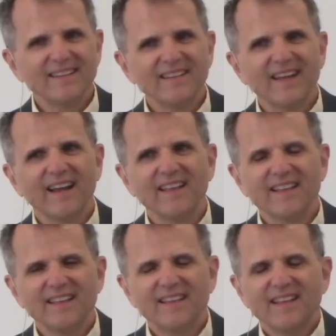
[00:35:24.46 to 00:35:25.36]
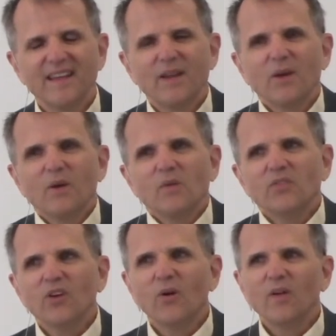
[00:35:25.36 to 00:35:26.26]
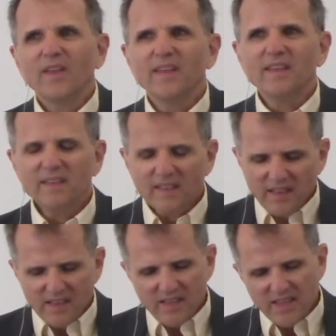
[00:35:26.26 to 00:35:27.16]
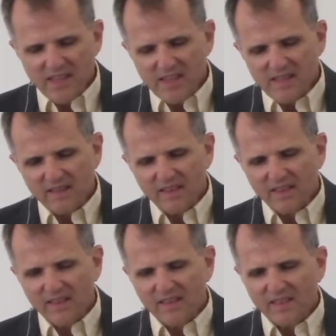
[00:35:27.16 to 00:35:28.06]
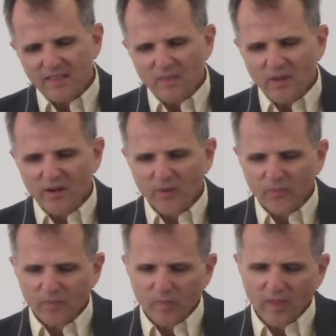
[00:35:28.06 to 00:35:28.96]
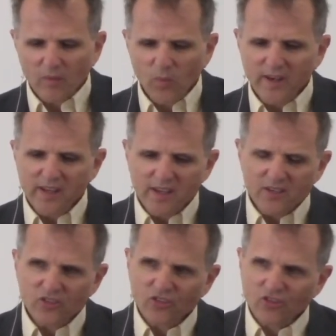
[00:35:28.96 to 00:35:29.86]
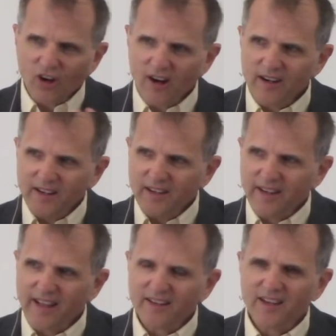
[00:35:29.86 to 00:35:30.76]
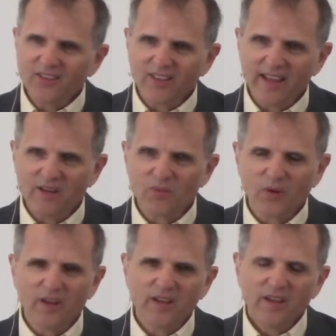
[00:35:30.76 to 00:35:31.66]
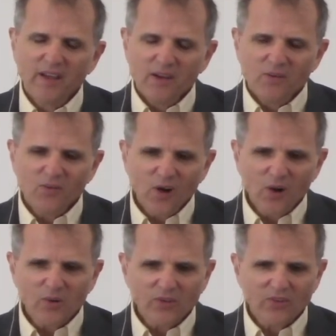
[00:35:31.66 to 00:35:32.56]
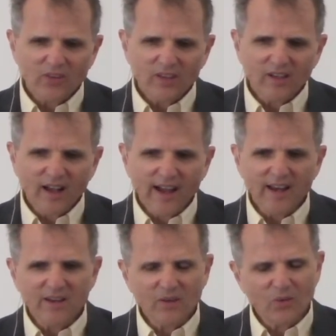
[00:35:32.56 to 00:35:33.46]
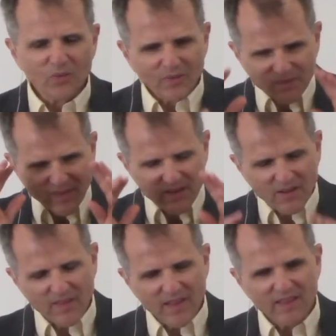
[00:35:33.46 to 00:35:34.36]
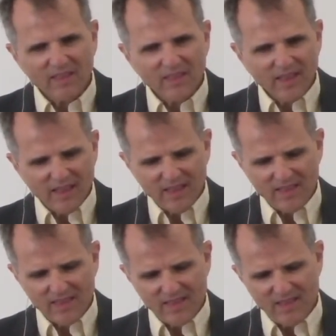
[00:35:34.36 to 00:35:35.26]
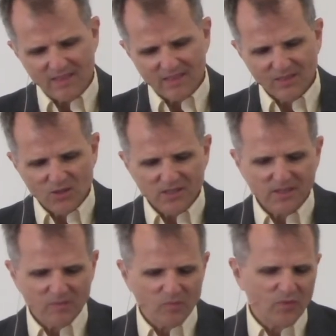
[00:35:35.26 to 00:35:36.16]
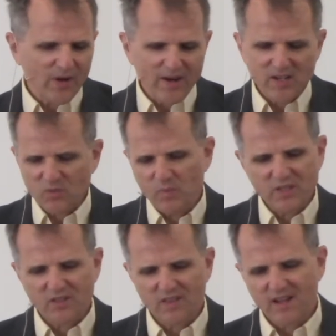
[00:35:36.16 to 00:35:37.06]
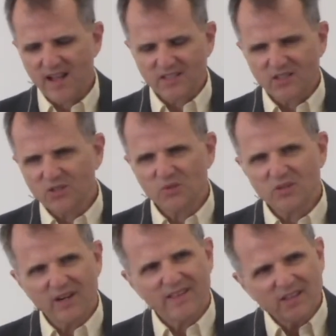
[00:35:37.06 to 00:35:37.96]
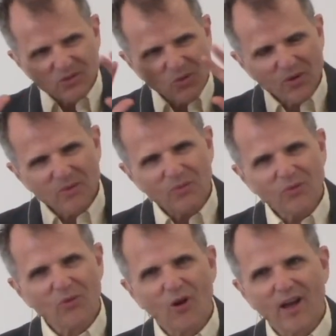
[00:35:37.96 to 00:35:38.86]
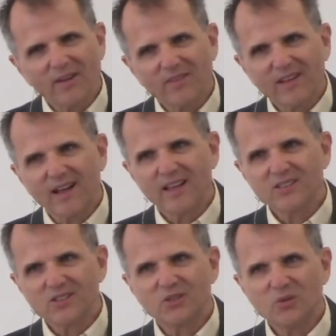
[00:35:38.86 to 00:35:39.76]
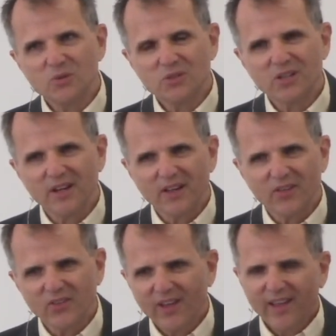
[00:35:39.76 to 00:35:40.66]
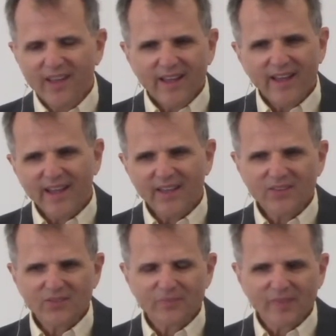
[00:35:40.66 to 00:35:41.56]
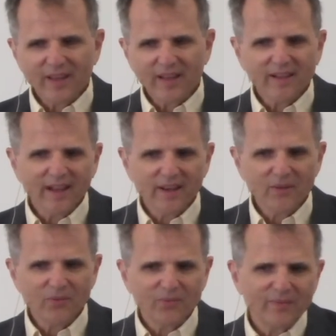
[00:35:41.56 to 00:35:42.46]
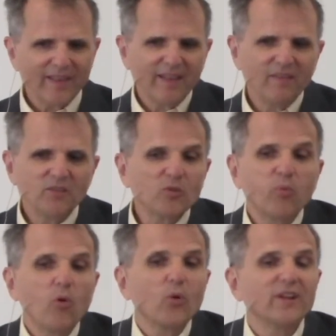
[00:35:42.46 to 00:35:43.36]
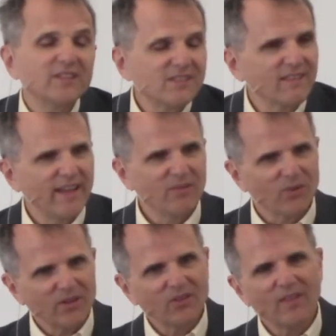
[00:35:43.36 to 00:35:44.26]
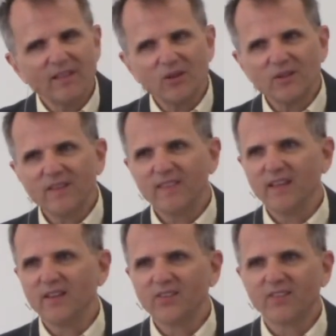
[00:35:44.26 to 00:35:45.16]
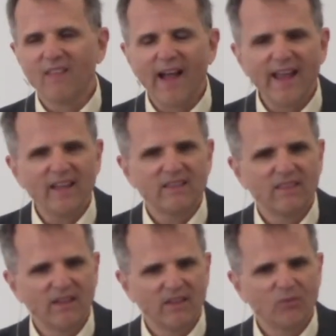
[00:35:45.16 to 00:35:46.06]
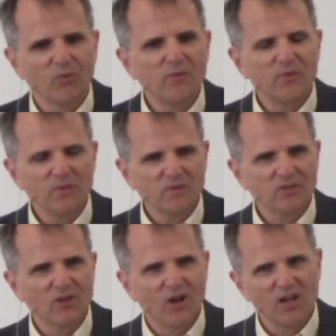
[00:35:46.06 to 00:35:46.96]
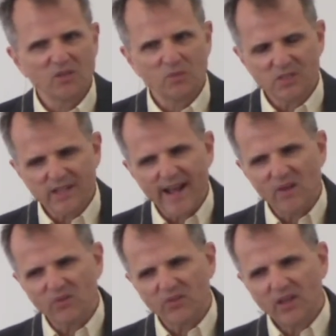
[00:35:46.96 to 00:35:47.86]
Yeah. So he, you know, when he started in anti-slavery, folks kind of, you know, they looked at various bits of the Constitution and they sort of thought of the Constitution as a kind of supporting slavery. So they looked at things like the three-fifths clause, which counts